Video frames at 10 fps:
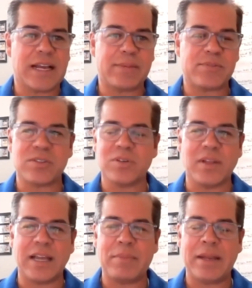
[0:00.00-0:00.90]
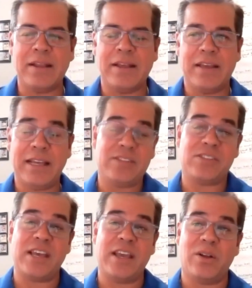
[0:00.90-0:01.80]
Absolutely. I mean, in
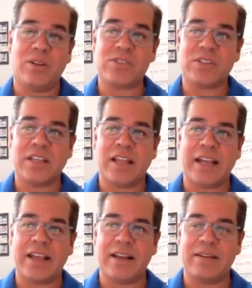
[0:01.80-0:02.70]
sales, like,